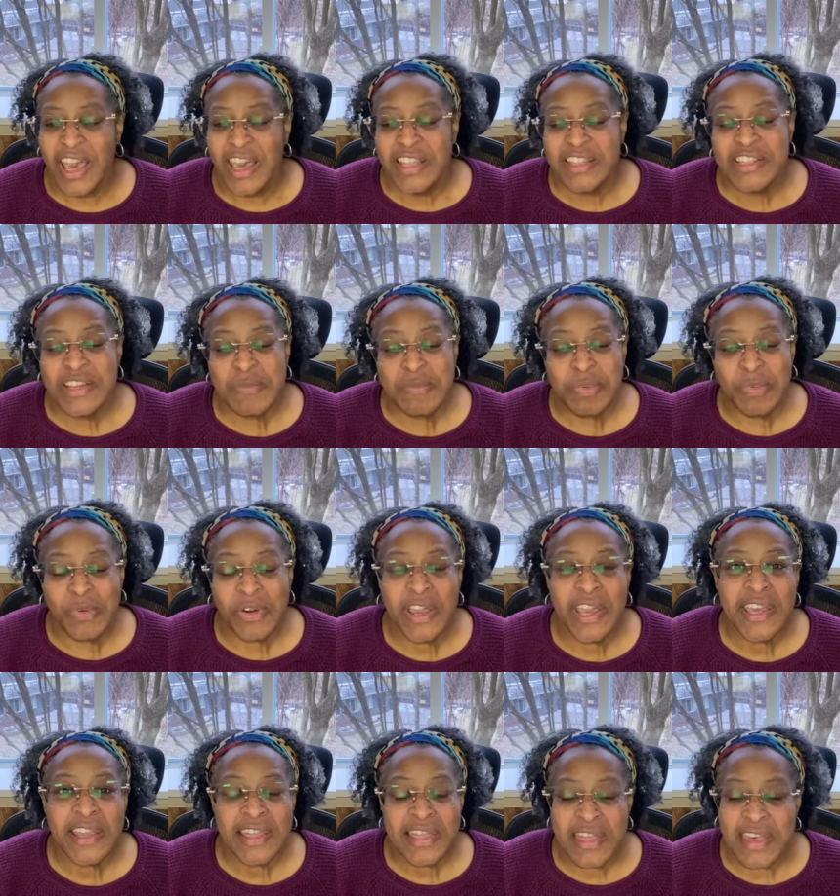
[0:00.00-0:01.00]
to
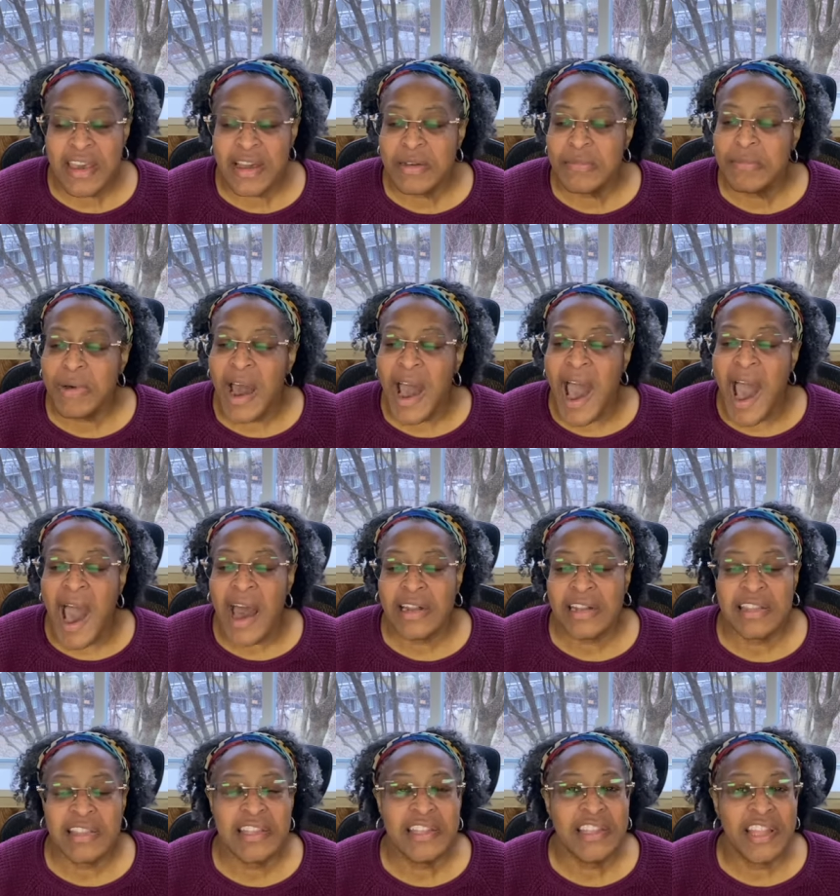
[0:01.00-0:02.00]
bring them out
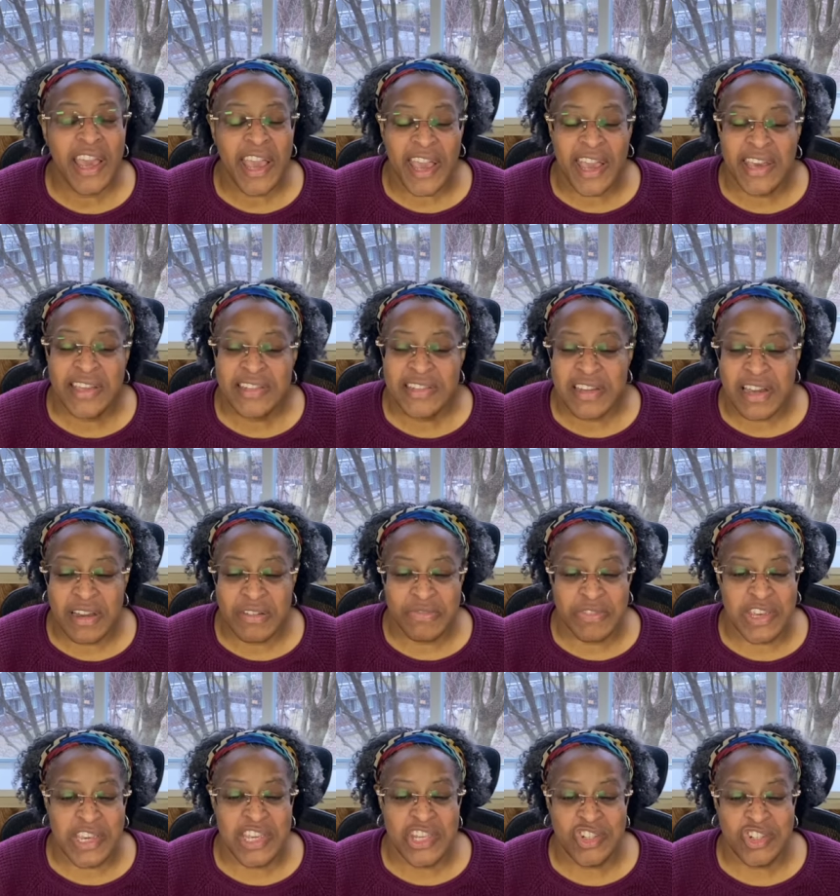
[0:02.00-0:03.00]
of the land of
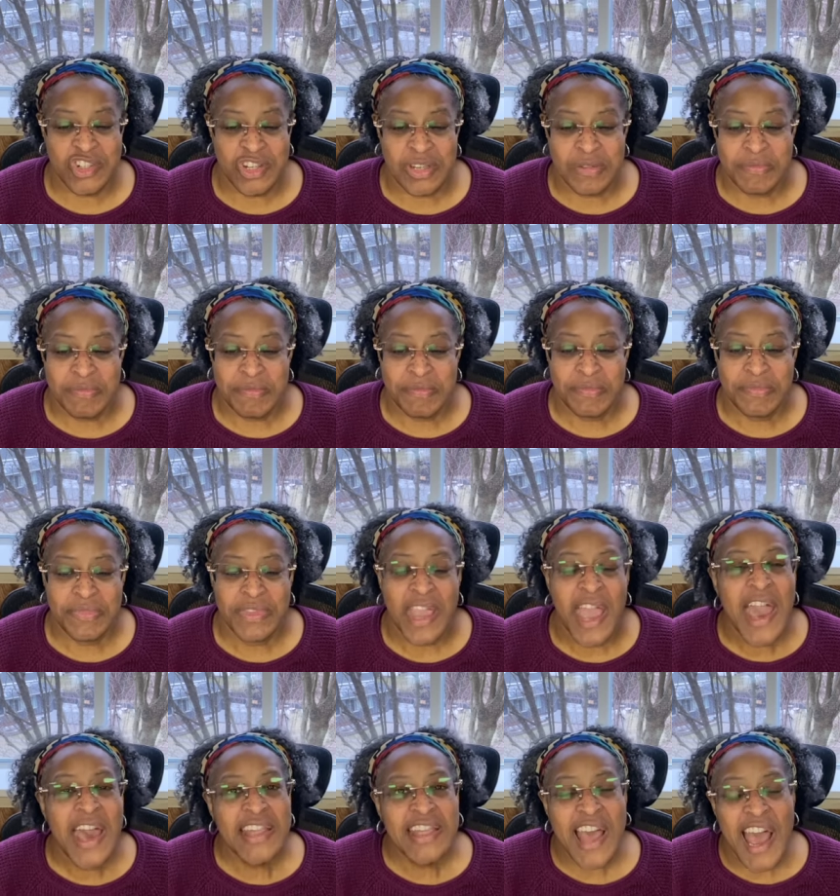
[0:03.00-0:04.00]
Egypt.
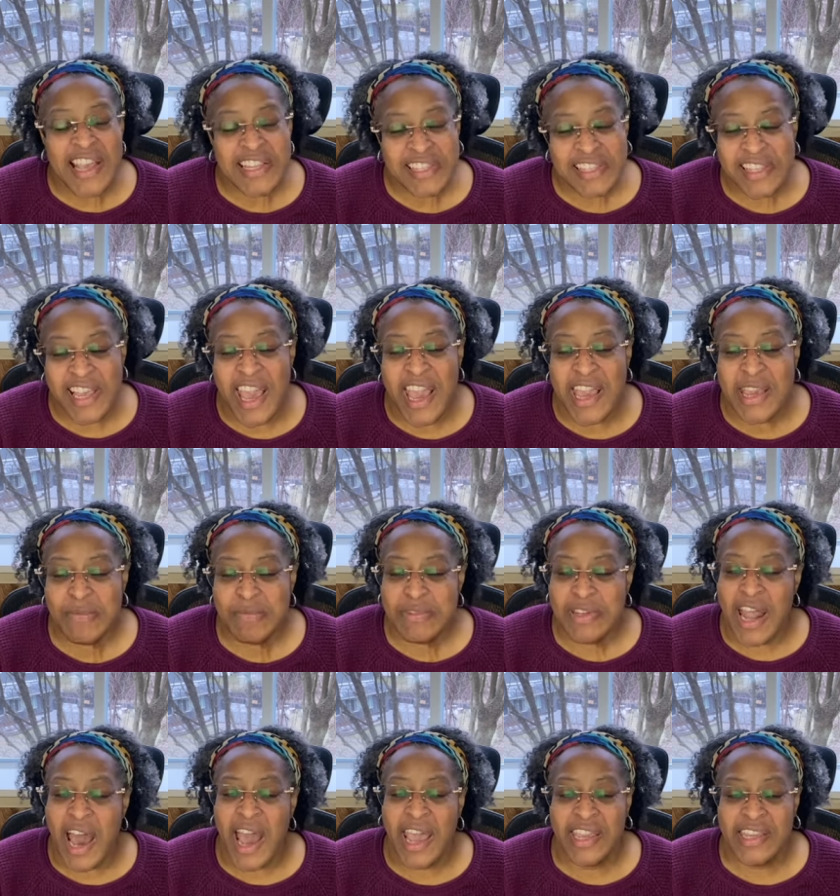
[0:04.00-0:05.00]
That same
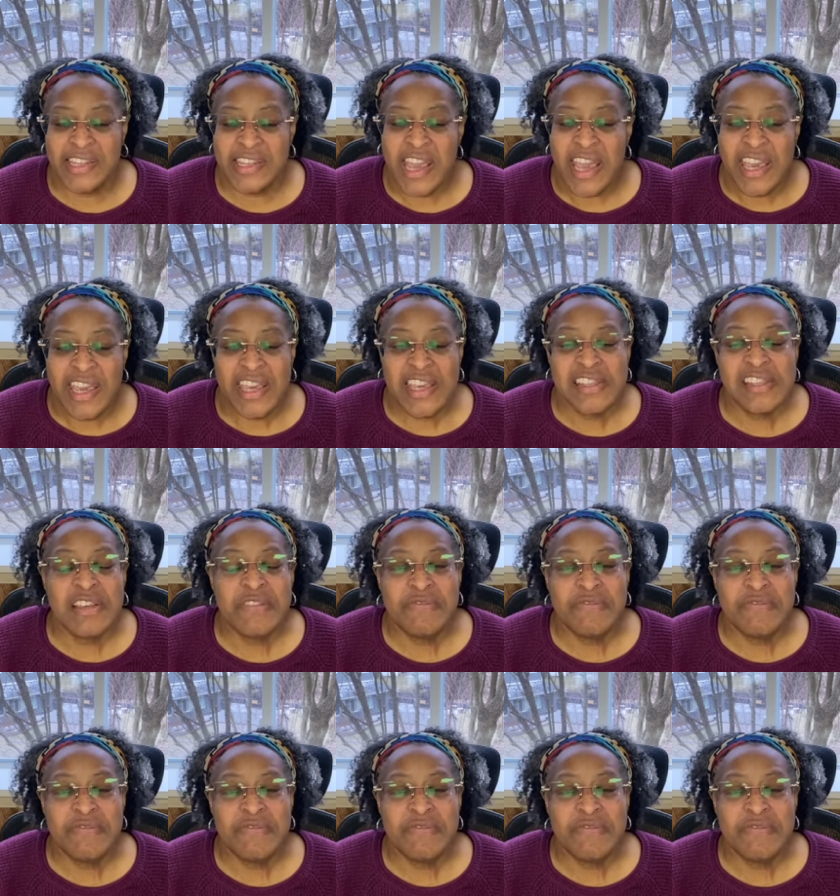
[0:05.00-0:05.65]
night is a